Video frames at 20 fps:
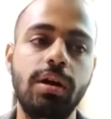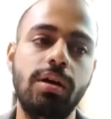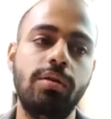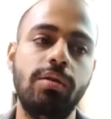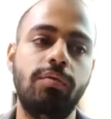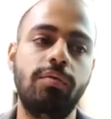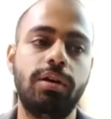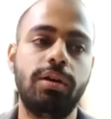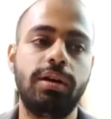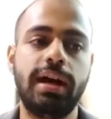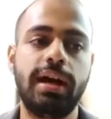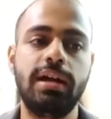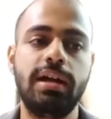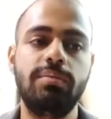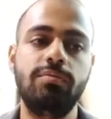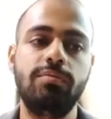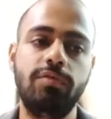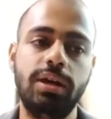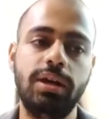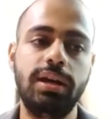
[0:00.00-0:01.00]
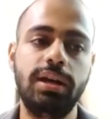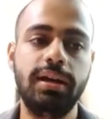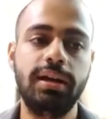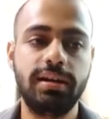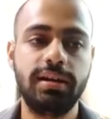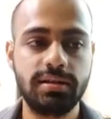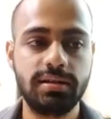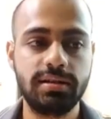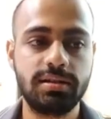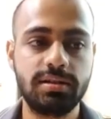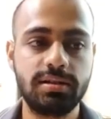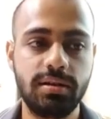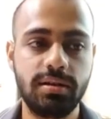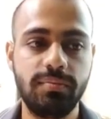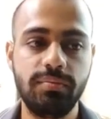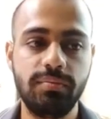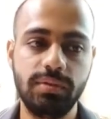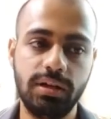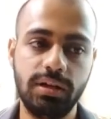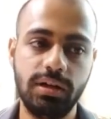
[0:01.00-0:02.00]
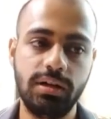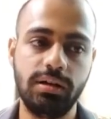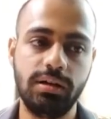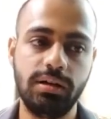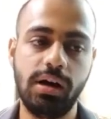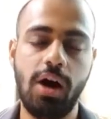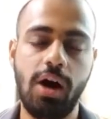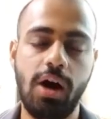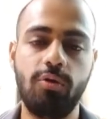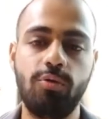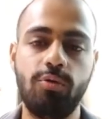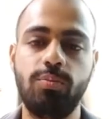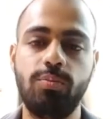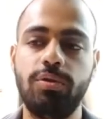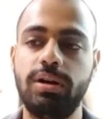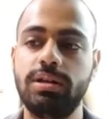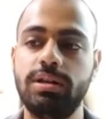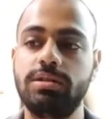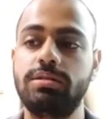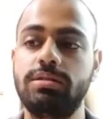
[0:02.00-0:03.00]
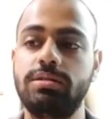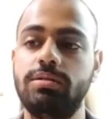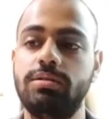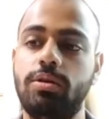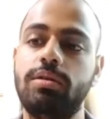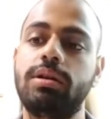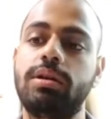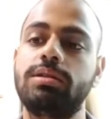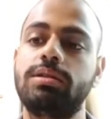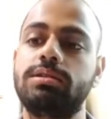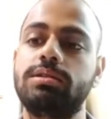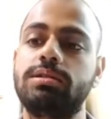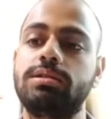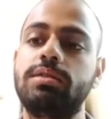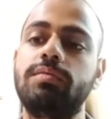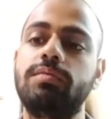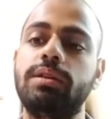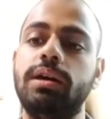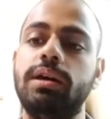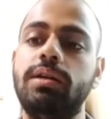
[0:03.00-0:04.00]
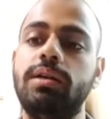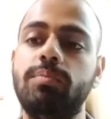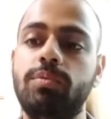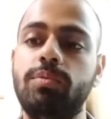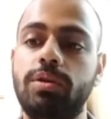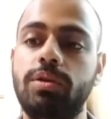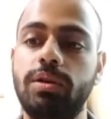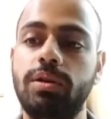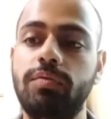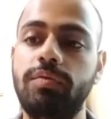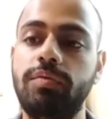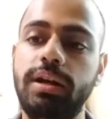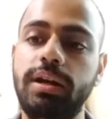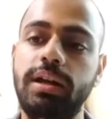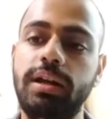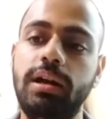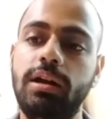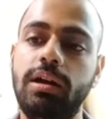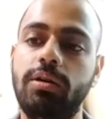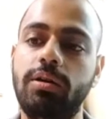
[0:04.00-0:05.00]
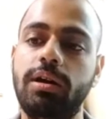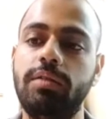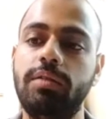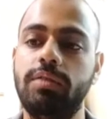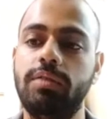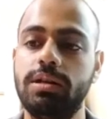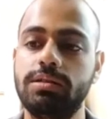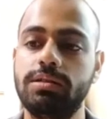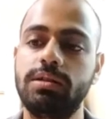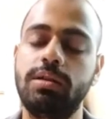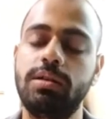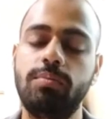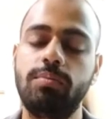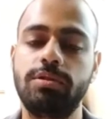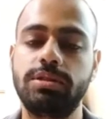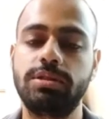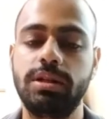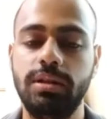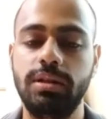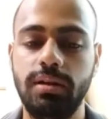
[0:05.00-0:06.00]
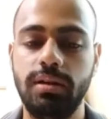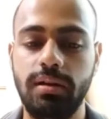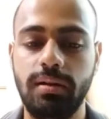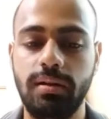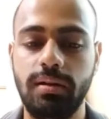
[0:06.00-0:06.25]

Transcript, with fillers: For time variant system, the output is not consistent with the input if we delay or advance the input signal.